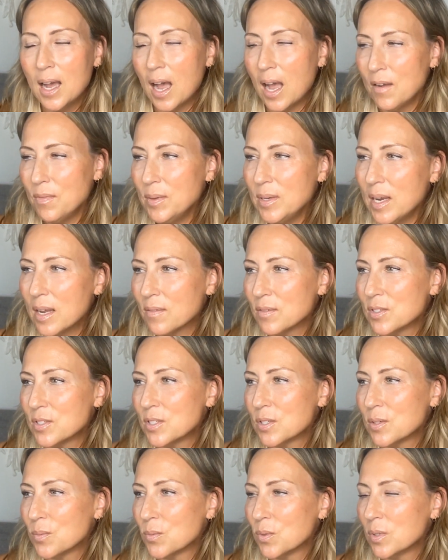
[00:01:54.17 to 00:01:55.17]
I've been having
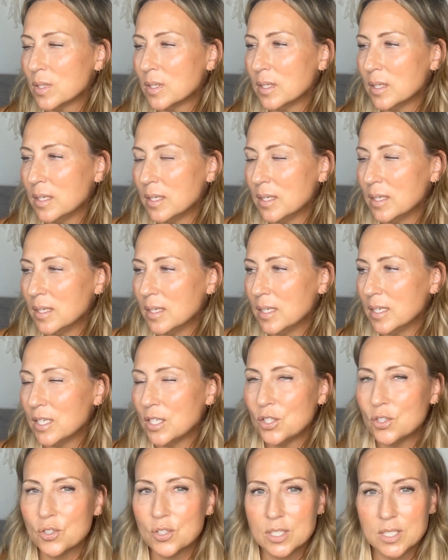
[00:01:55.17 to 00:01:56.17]
some really
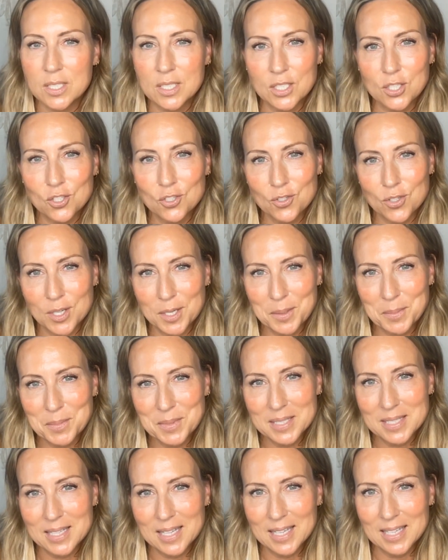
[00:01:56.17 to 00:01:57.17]
interesting
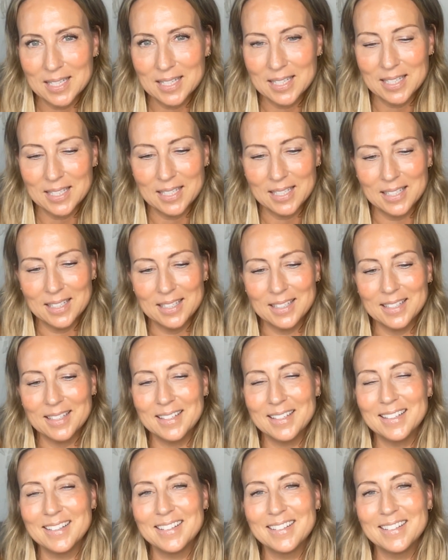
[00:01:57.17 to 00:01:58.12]
dreams lately.